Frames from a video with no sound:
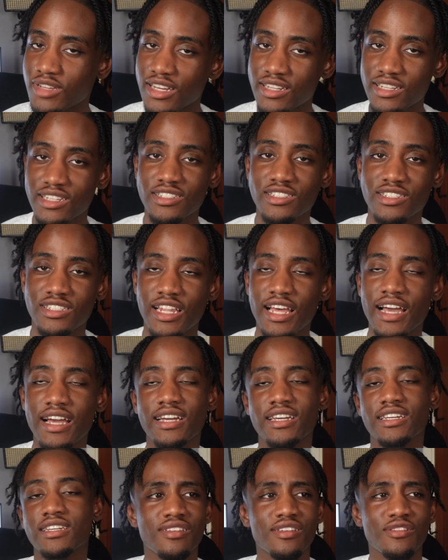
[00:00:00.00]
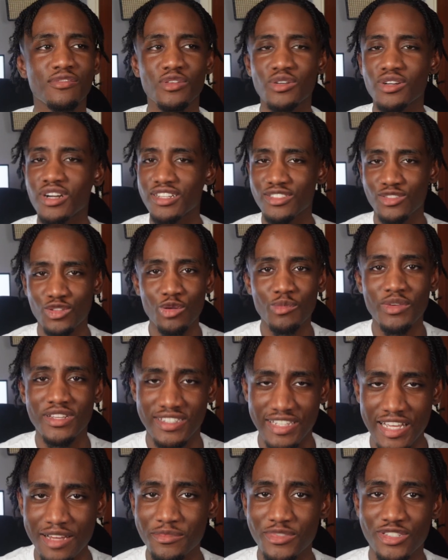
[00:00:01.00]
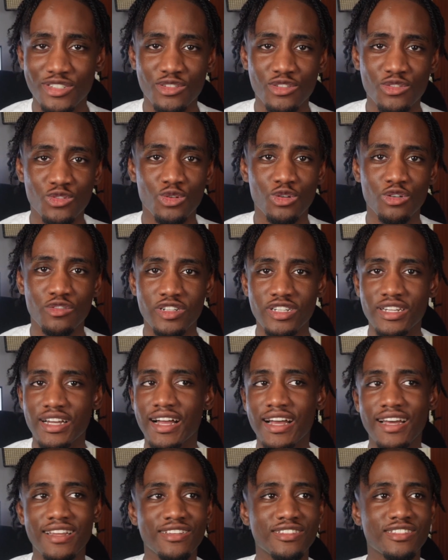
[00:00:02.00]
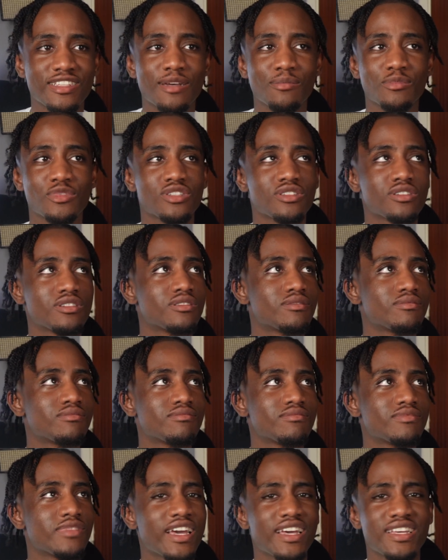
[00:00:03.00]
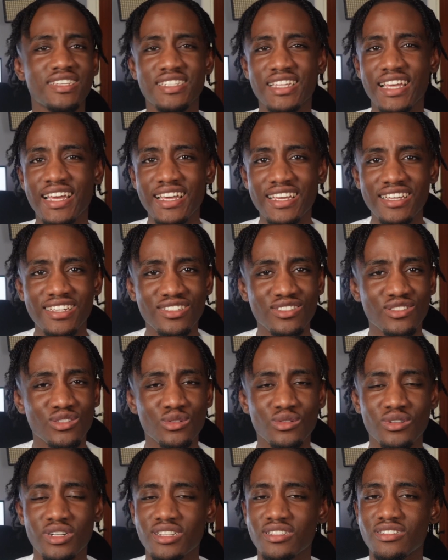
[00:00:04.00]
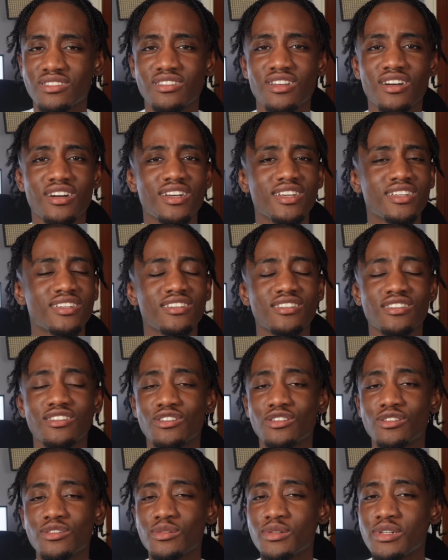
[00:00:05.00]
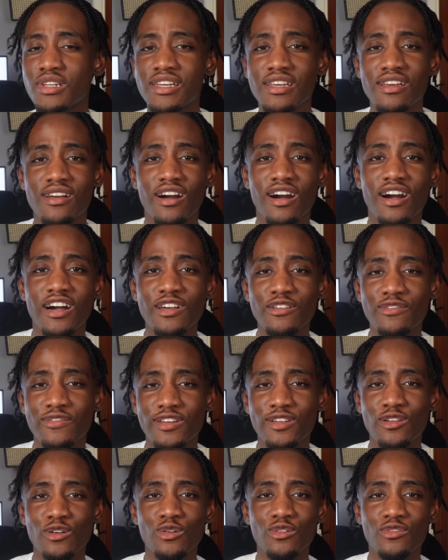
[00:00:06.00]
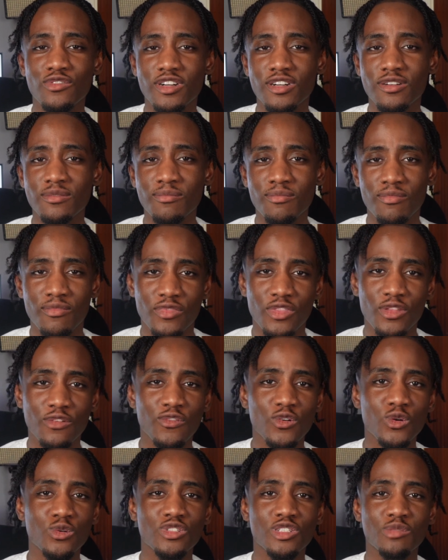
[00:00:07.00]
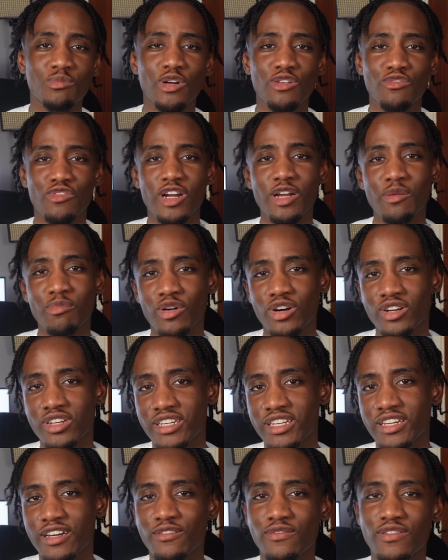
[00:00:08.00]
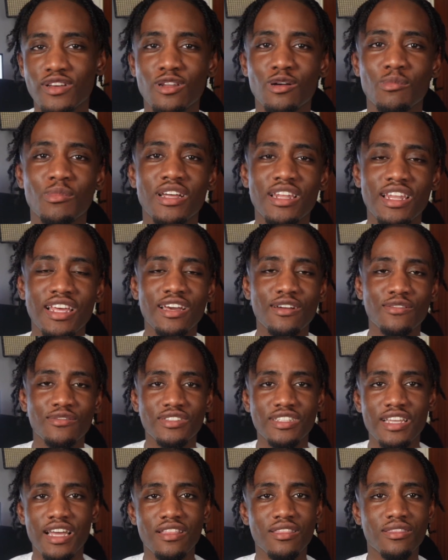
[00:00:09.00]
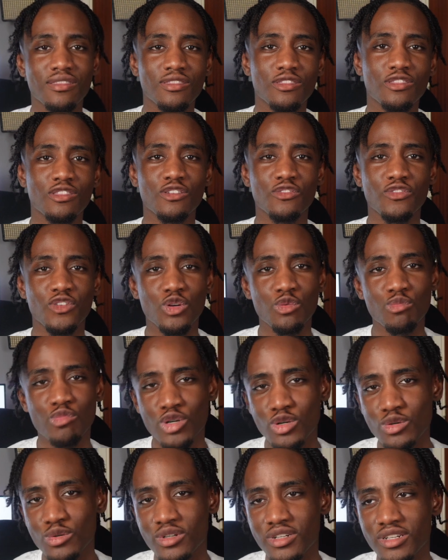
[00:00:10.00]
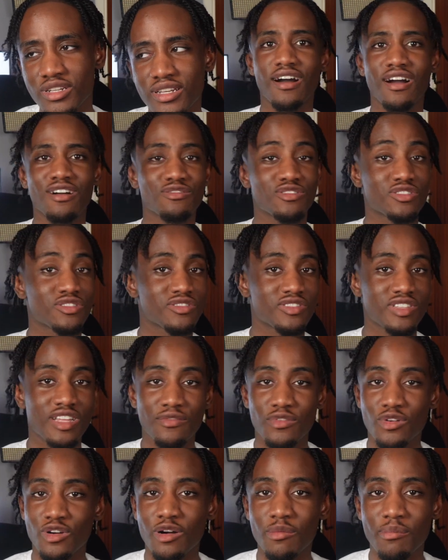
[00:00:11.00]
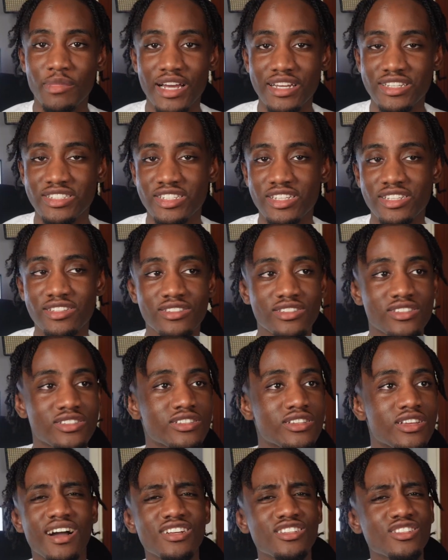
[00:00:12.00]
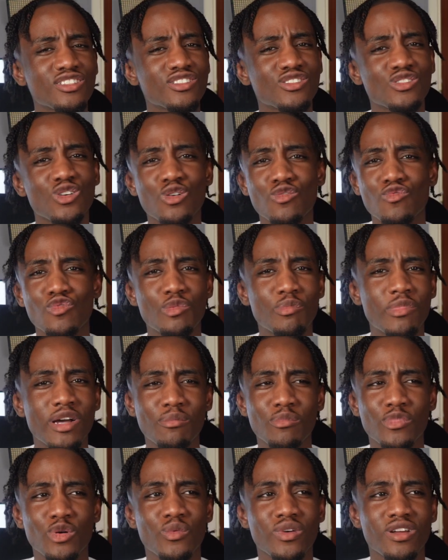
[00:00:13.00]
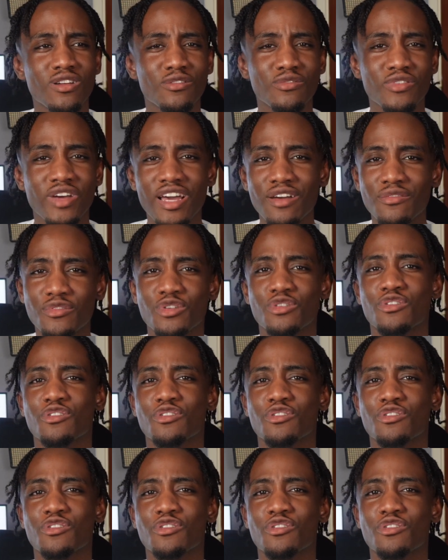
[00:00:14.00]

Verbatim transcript: I did slack. If you guys know my Samsung story, I had a Samsung S8 or S9, I don't know. I fell over, the phone's in my right pocket, I fell on my left and the phone broke. I've just never gone back since. I just don't remember when I've ever